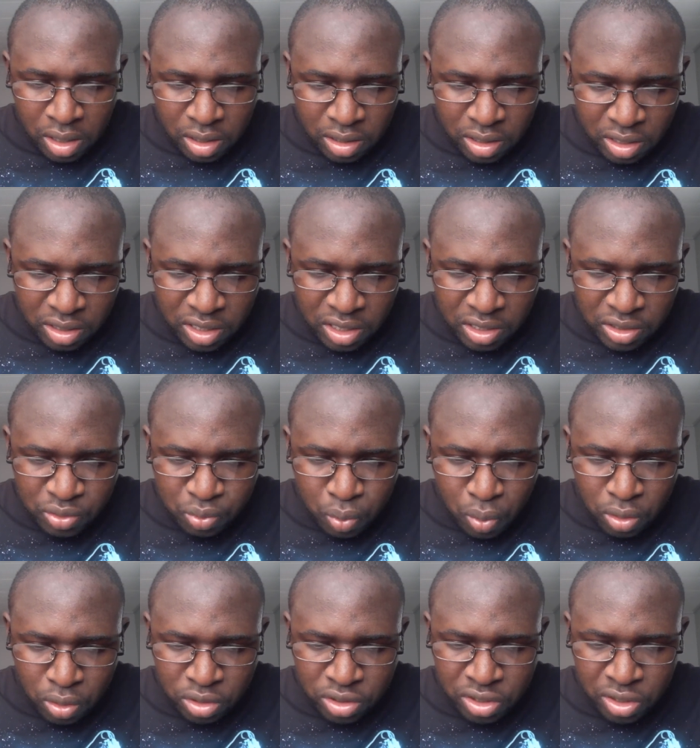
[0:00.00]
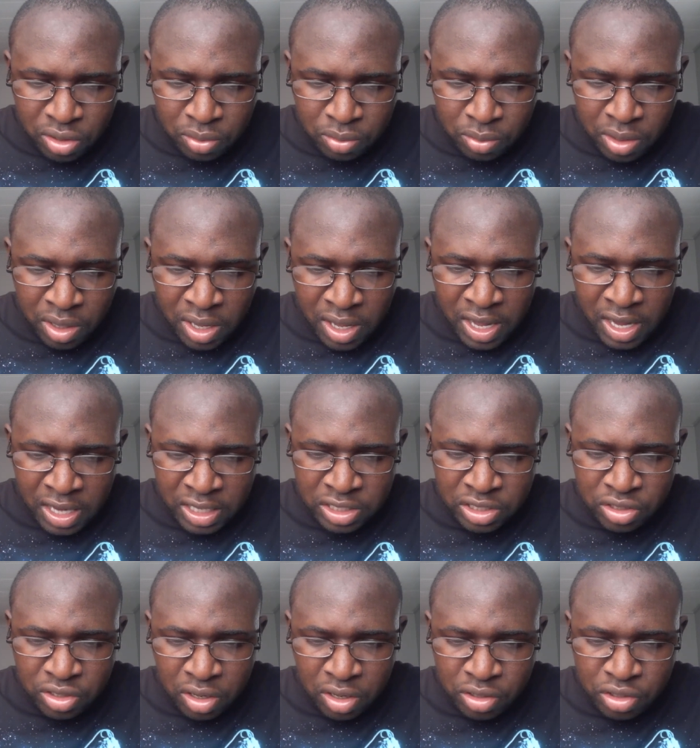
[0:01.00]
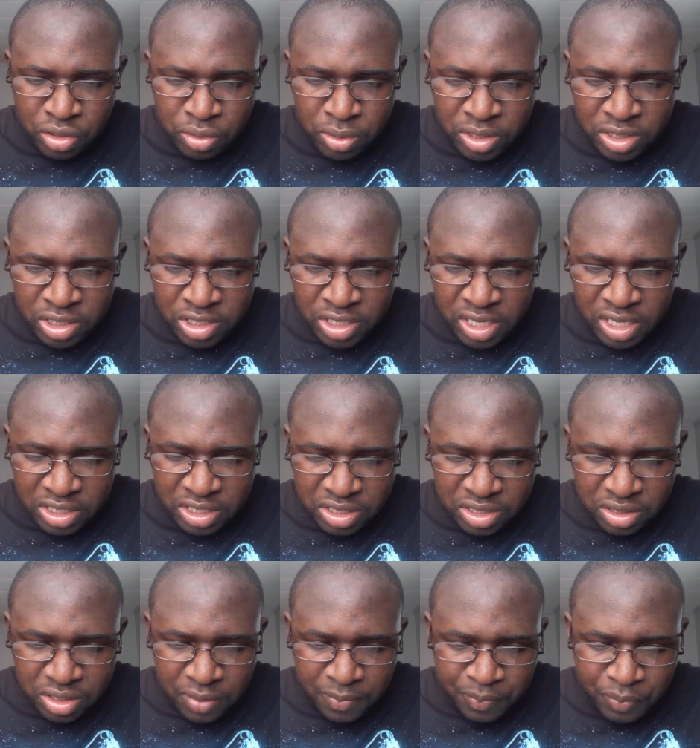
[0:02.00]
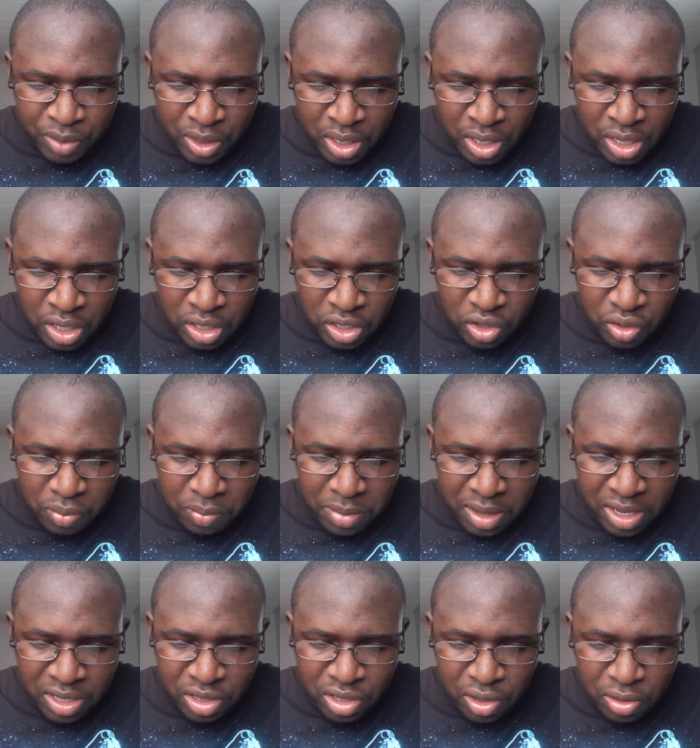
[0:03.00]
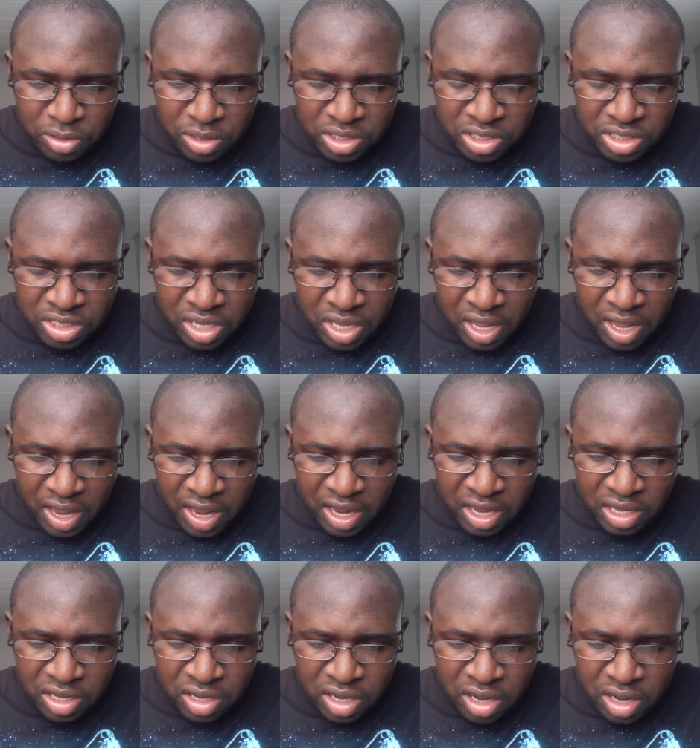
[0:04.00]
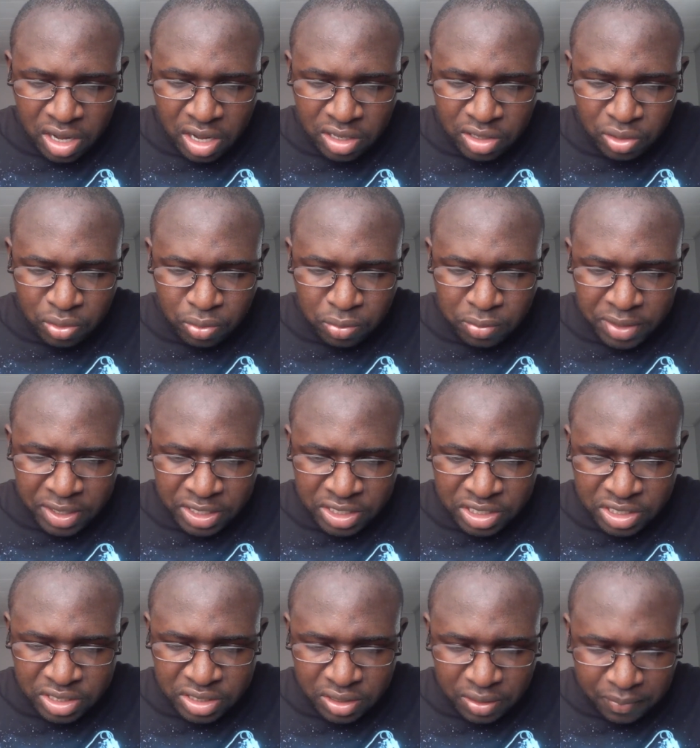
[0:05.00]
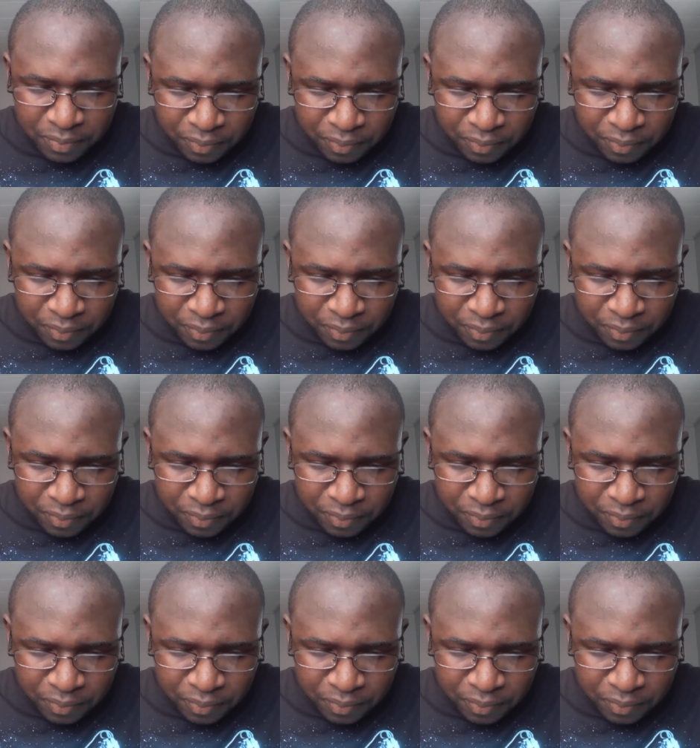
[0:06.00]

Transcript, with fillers: London's war zone has started to exist. You may notice a cut on the wrist.